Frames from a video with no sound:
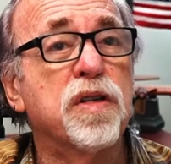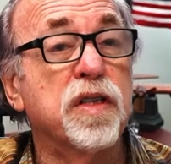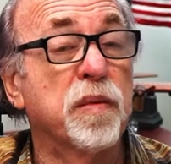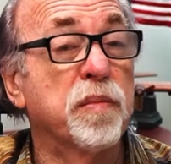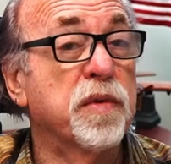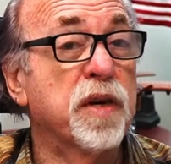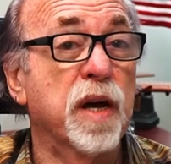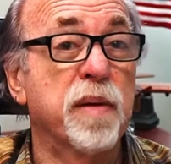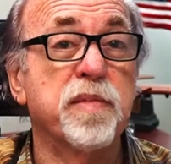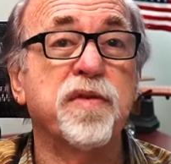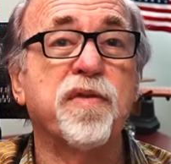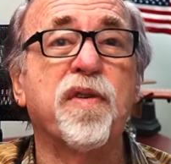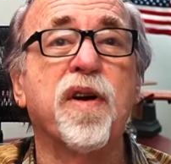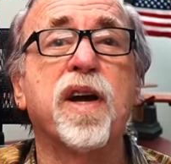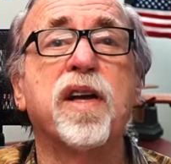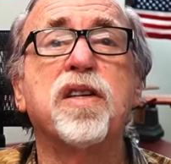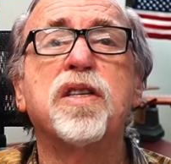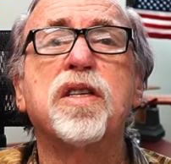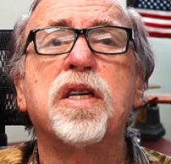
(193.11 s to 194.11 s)
sometimes
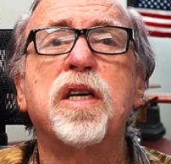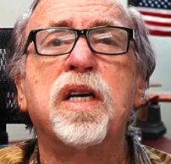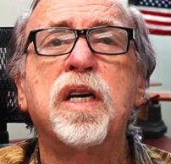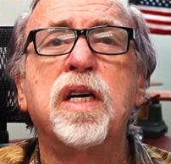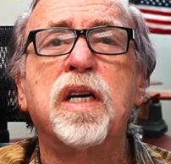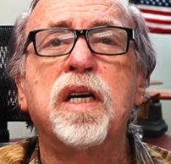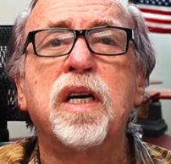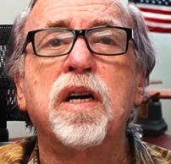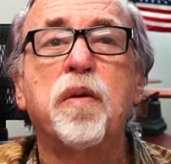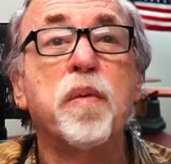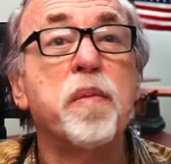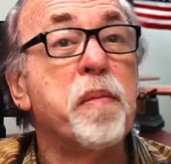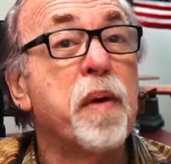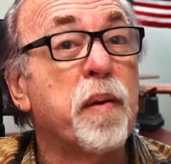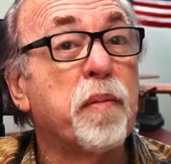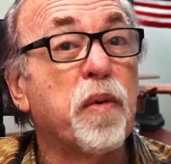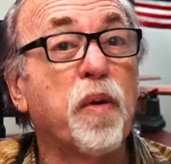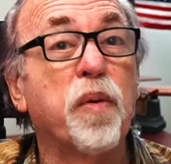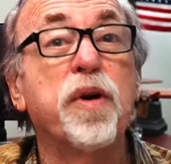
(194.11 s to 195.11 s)
friends.
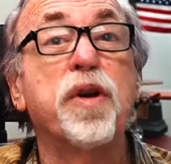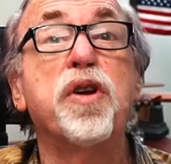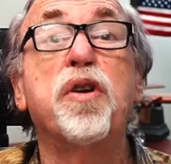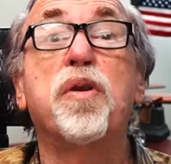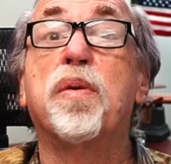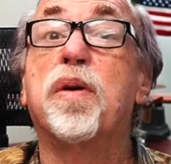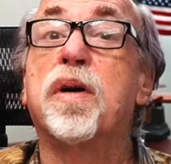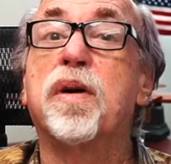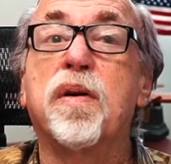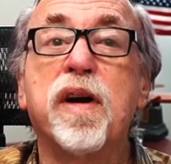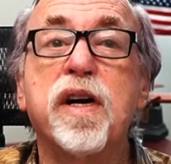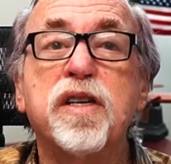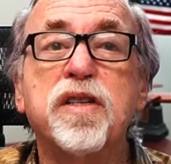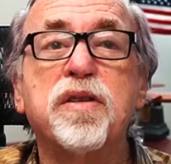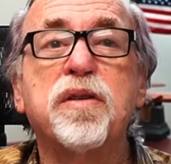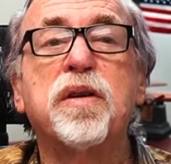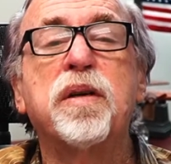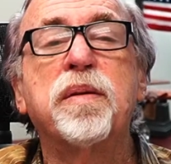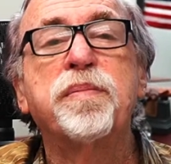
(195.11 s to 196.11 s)
Remember when you were in grade
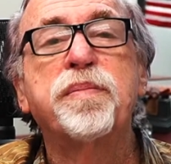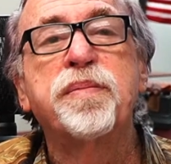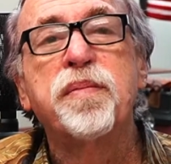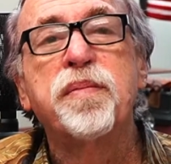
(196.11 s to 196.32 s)
school?